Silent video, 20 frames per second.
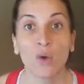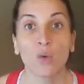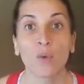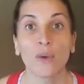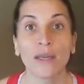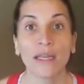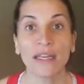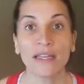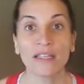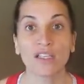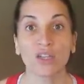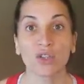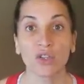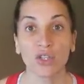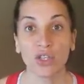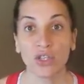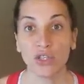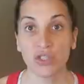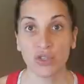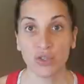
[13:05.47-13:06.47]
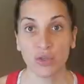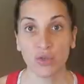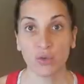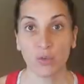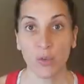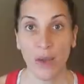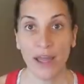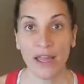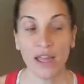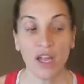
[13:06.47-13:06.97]
We need to look a
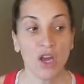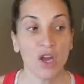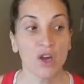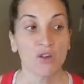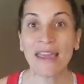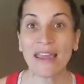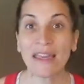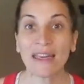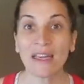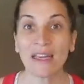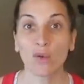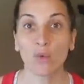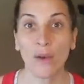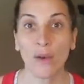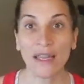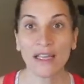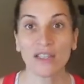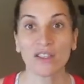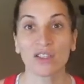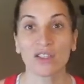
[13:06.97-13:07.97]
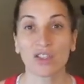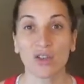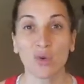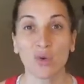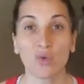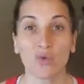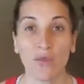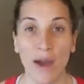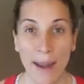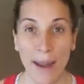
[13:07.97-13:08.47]
certain way. Gaining weight
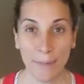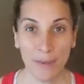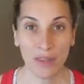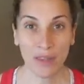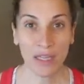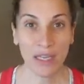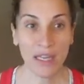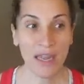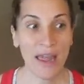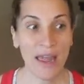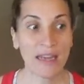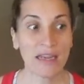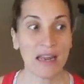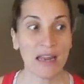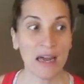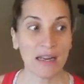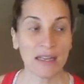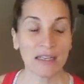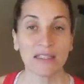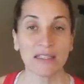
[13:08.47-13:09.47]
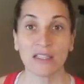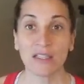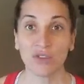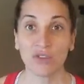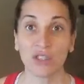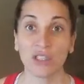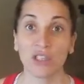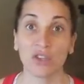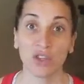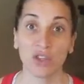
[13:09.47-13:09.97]
so rapidly and not
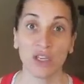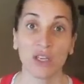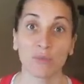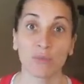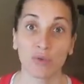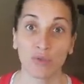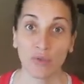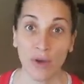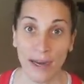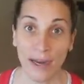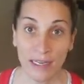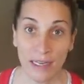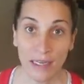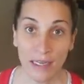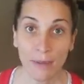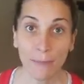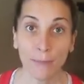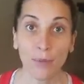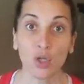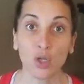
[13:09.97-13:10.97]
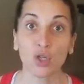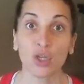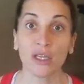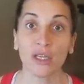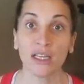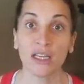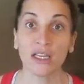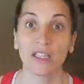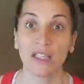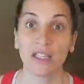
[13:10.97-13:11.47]
necessarily looking pregnant, but
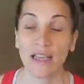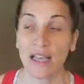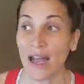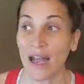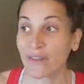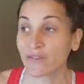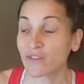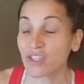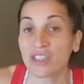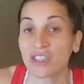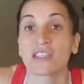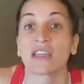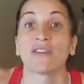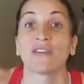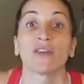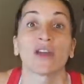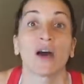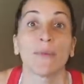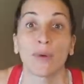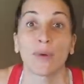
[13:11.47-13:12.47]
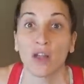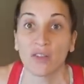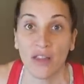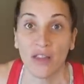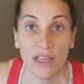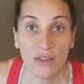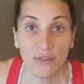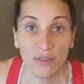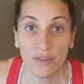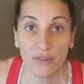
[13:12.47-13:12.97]
looking like I've just given up on
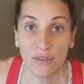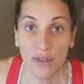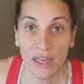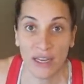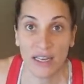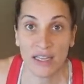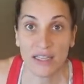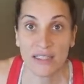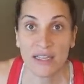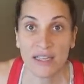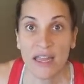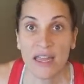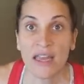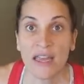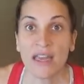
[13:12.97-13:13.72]
life and fitness